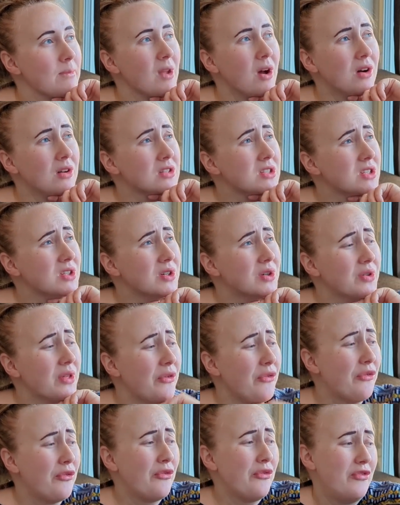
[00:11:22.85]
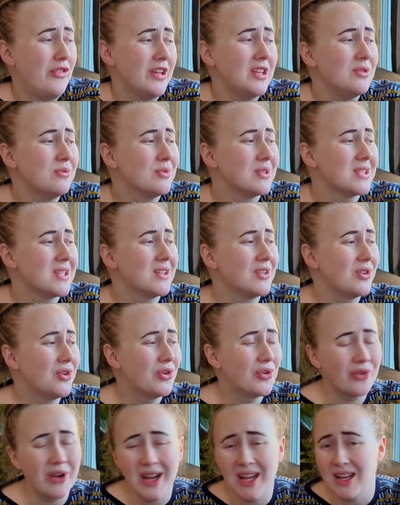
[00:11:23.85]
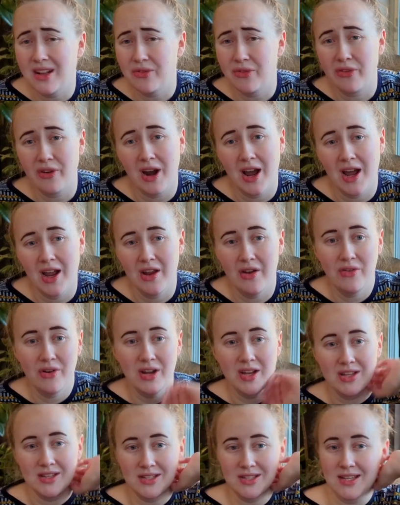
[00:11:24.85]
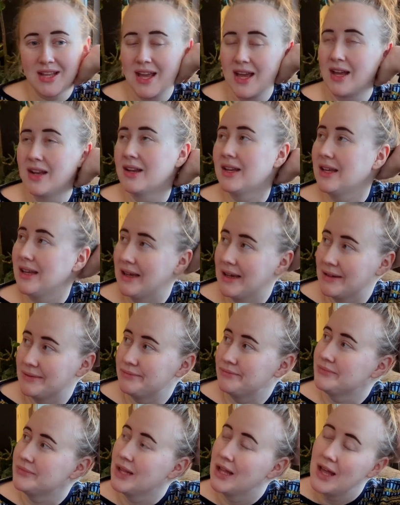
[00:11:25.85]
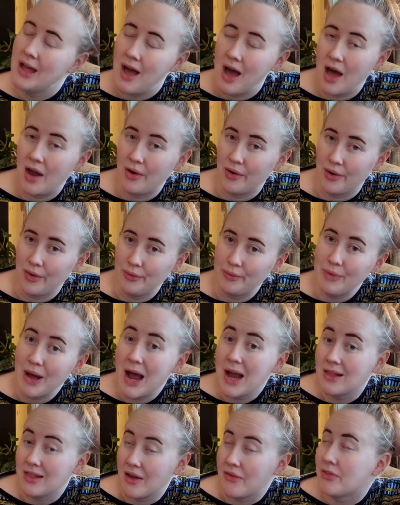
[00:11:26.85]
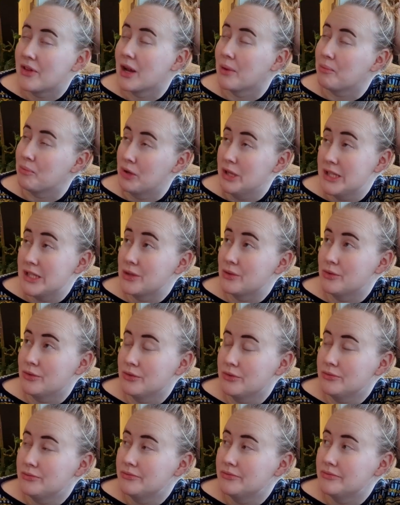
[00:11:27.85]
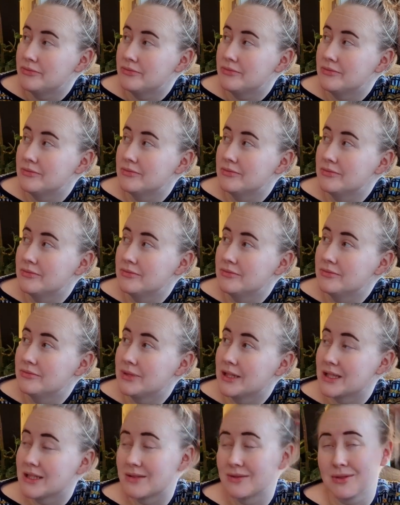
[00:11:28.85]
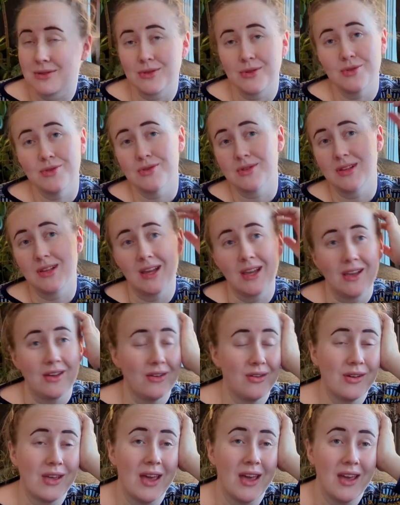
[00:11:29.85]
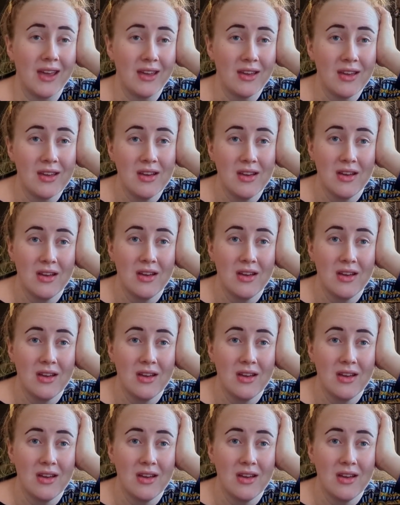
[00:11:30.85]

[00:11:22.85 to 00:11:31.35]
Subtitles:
also the fit wasn't great for Iris, and yeah, I don't know. I left it at preschool because it was also like, okay,